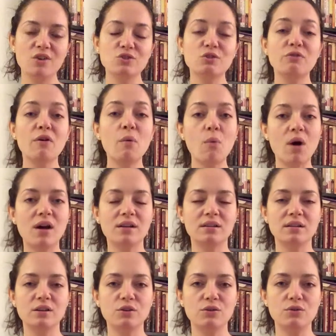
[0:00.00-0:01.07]
So for
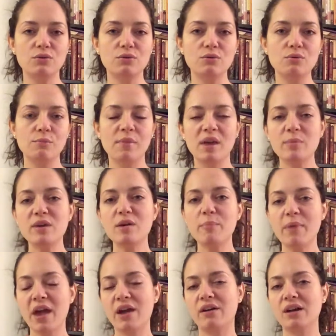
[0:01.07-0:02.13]
one, you may be a
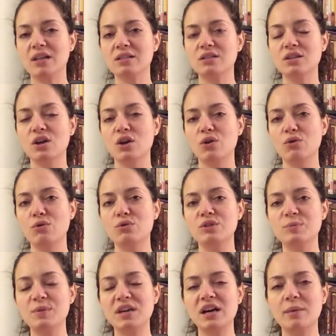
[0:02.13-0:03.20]
parent who's
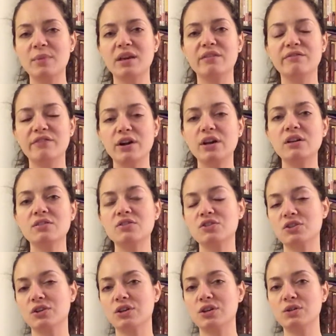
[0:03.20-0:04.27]
becoming very
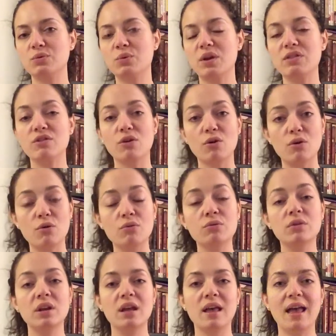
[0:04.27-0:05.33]
concerned with your
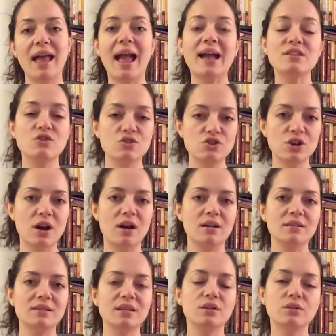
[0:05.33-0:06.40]
own and your
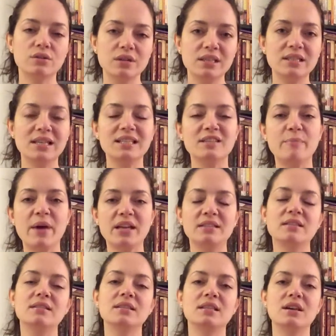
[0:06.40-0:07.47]
child's increasing
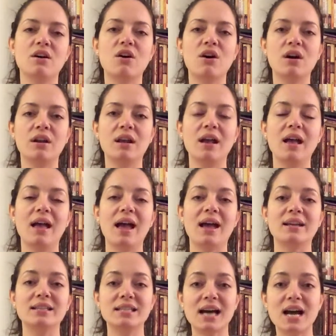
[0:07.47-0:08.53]
dependency on
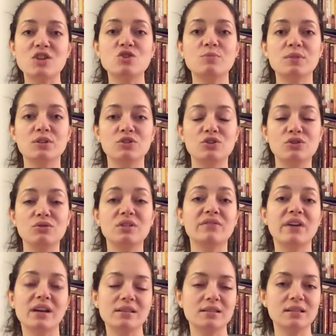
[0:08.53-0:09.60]
and attachment to
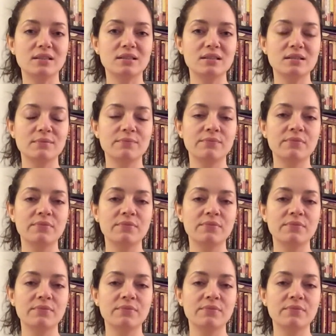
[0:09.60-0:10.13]
devices.